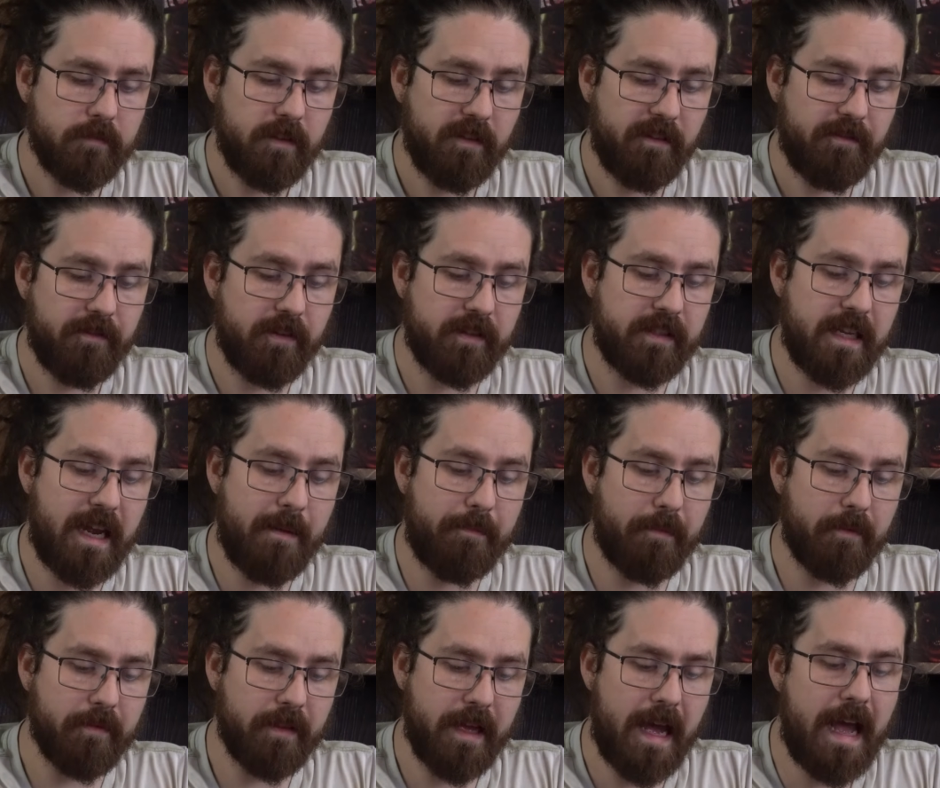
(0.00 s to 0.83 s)
For
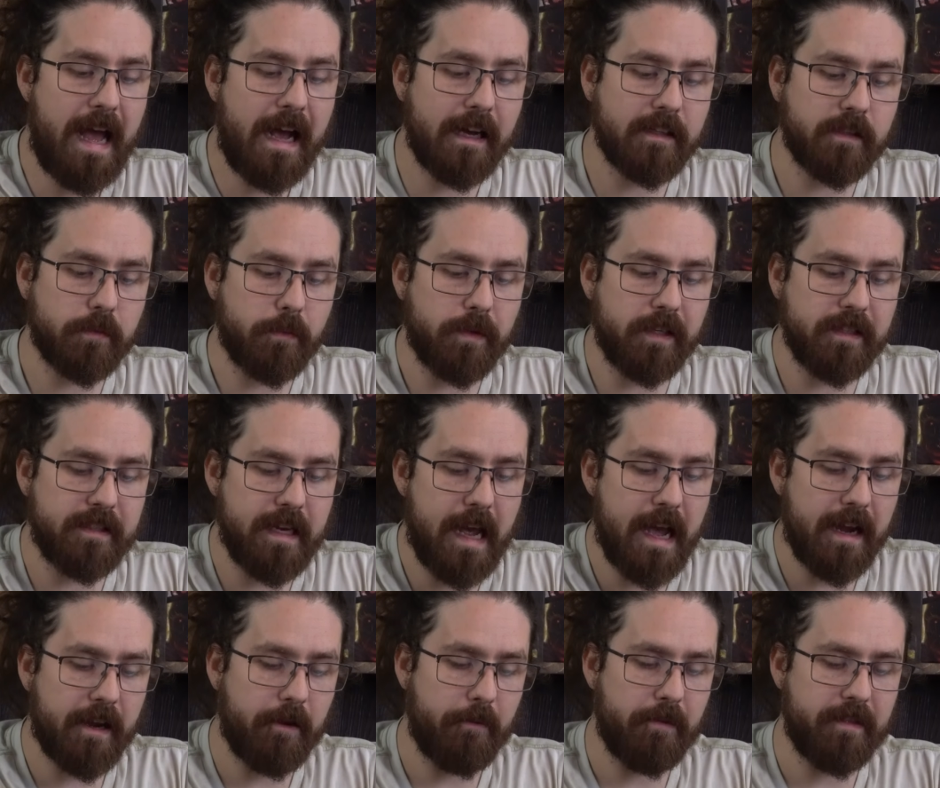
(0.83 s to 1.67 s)
example, the axe. When
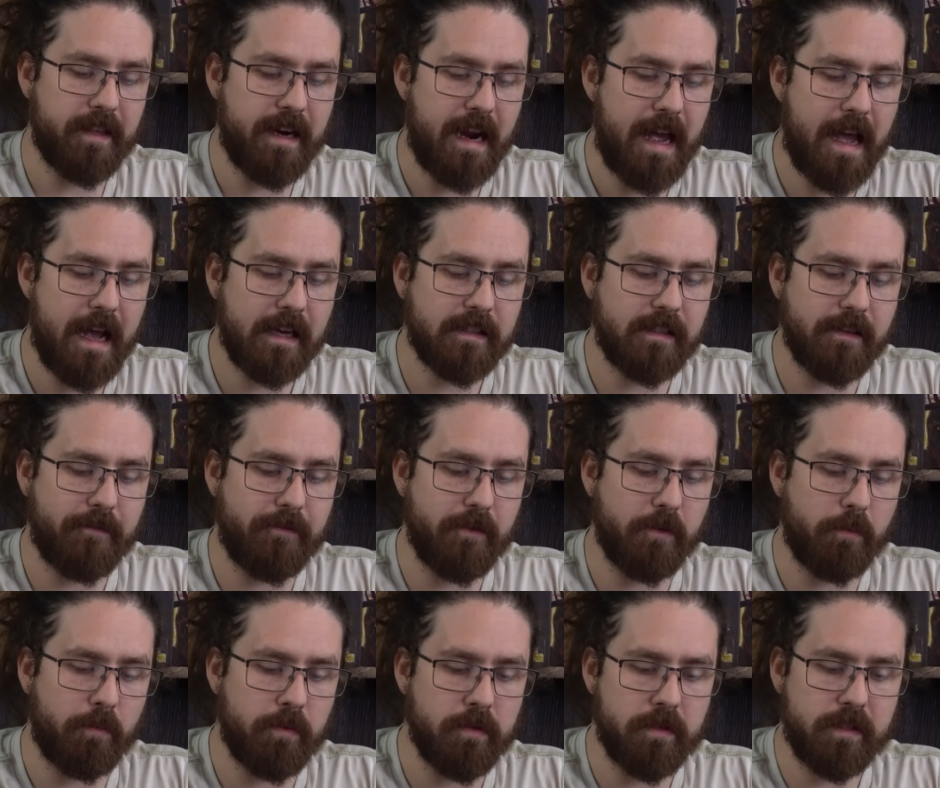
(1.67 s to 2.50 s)
attacking with an axe, if
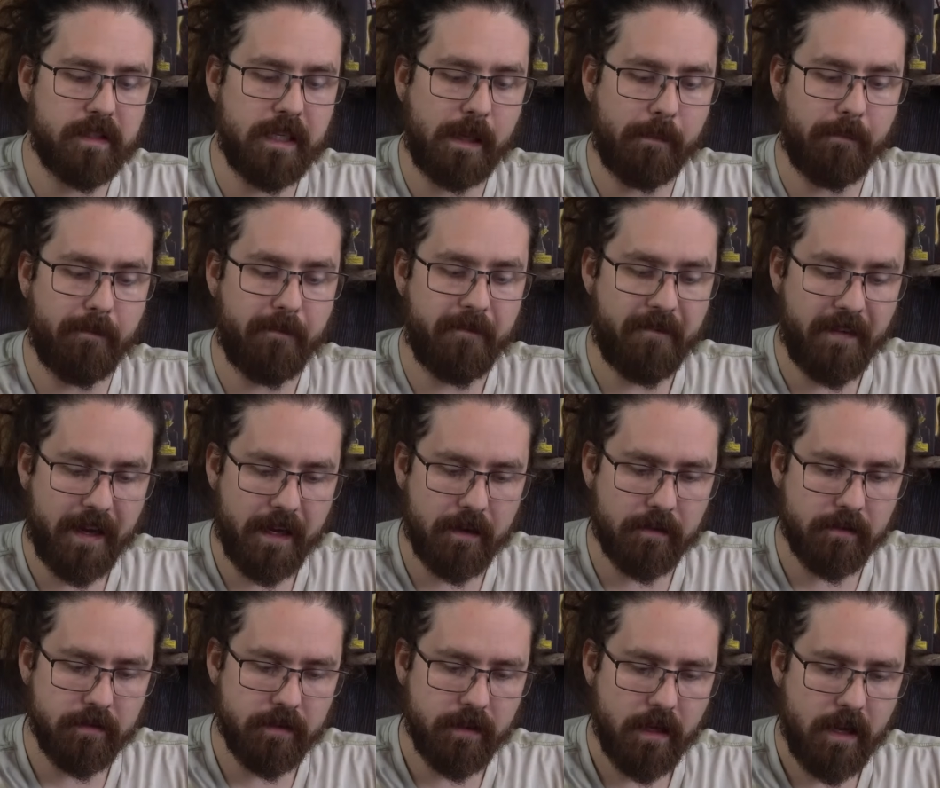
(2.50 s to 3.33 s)
your wound attempt
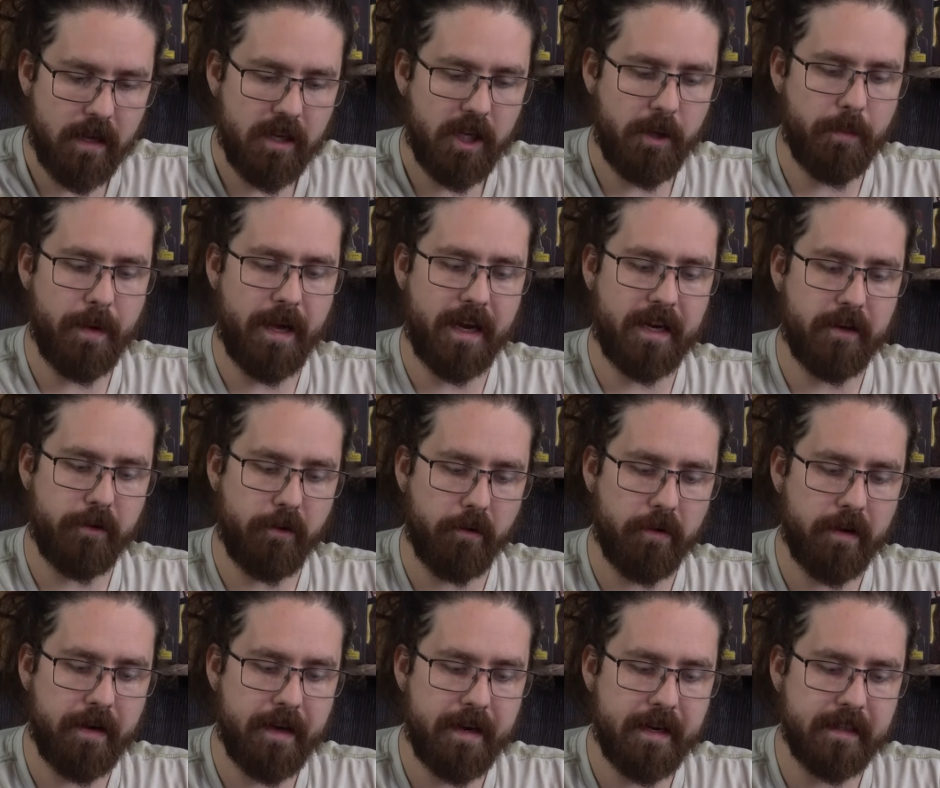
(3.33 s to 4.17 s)
fails, you may
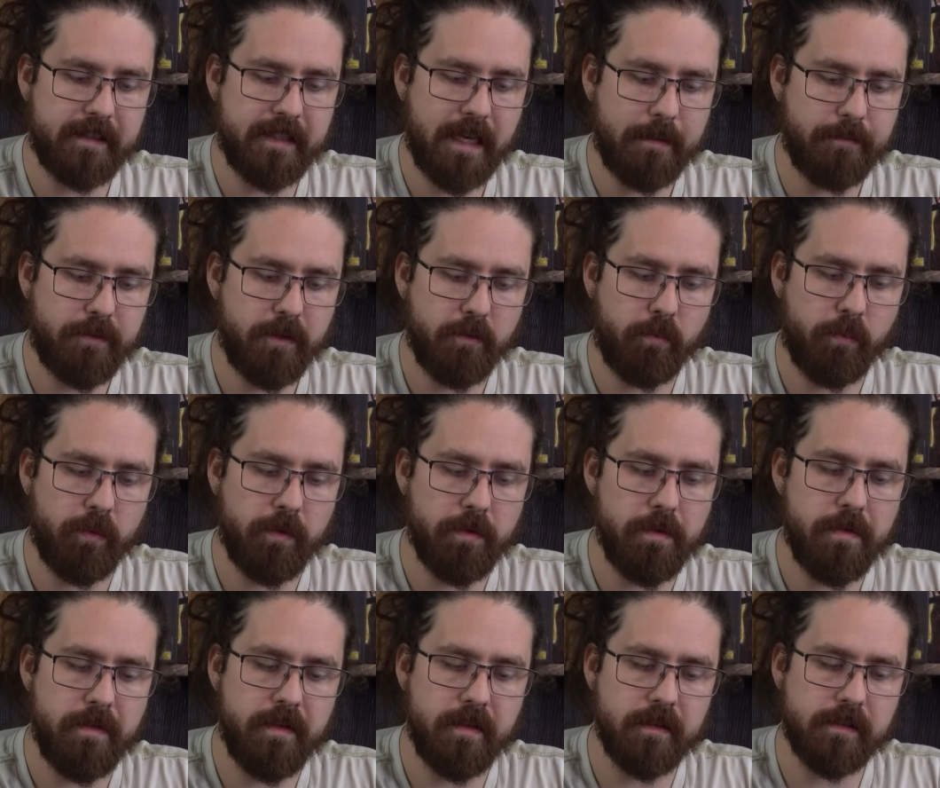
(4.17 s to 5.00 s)
ignore it and attempt to
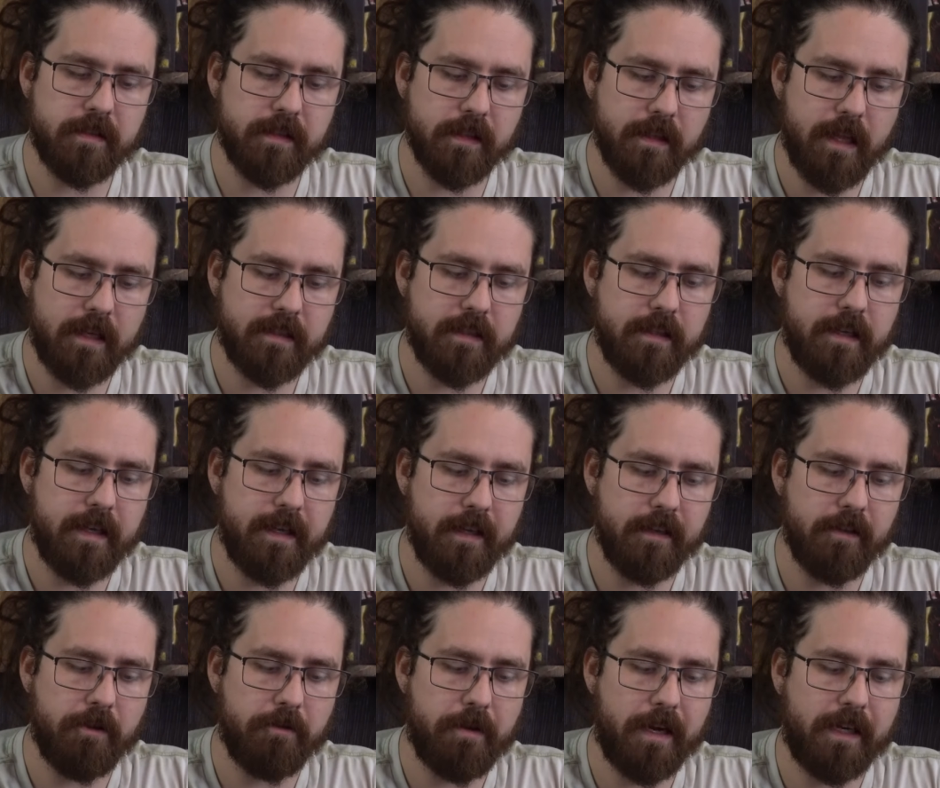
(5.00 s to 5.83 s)
wound the selected
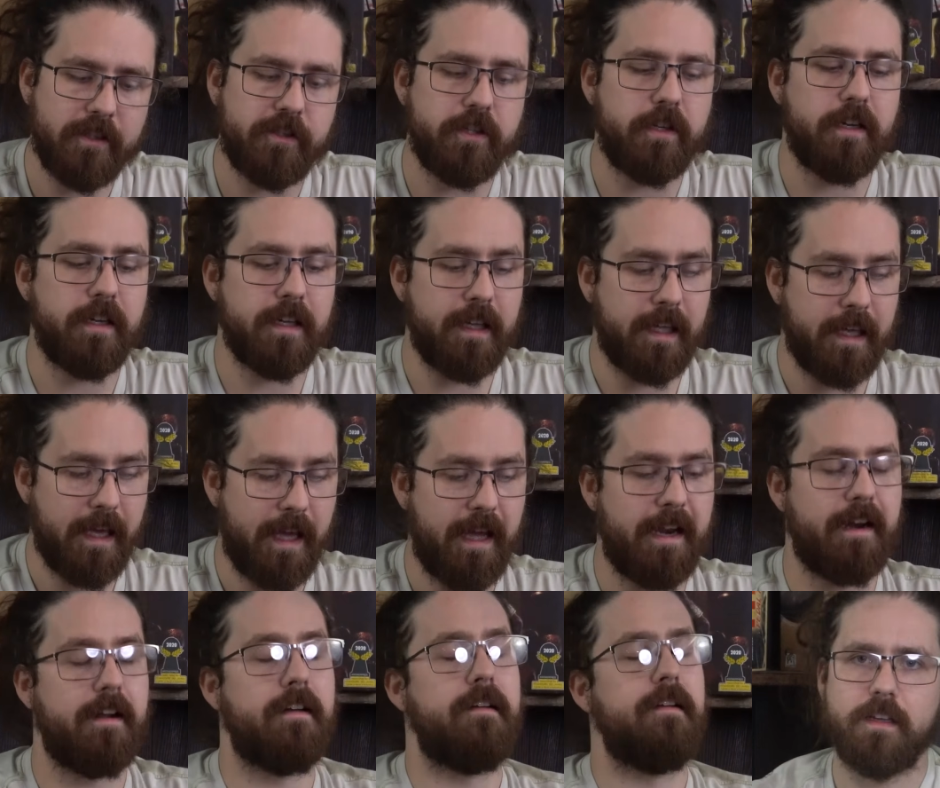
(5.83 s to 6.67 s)
hit location
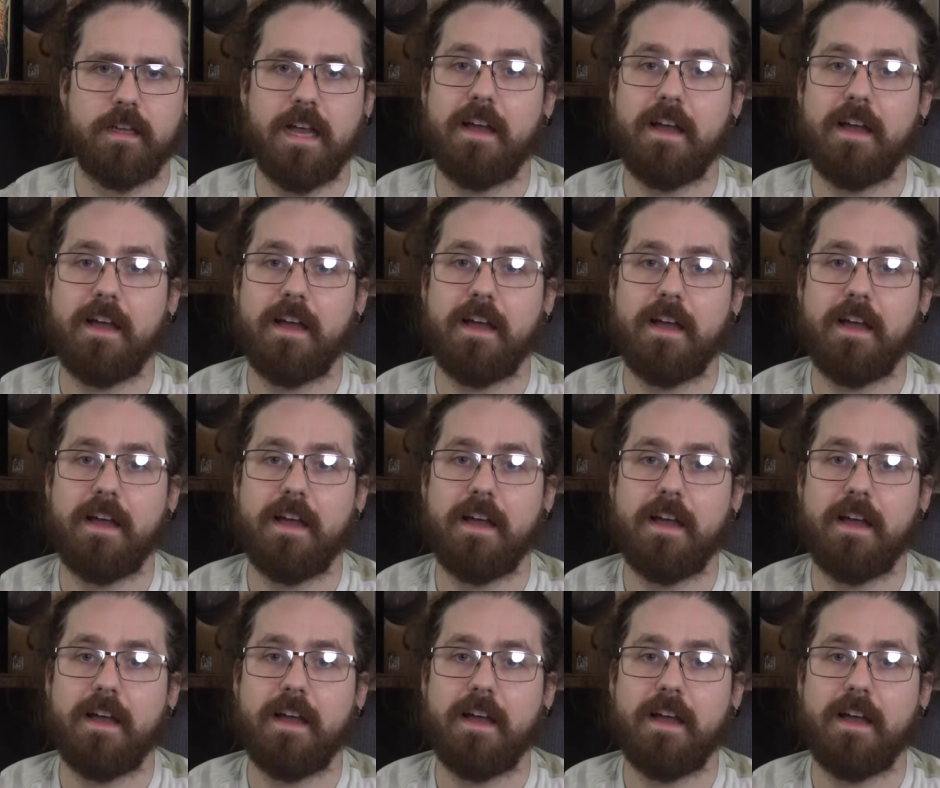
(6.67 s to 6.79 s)
again.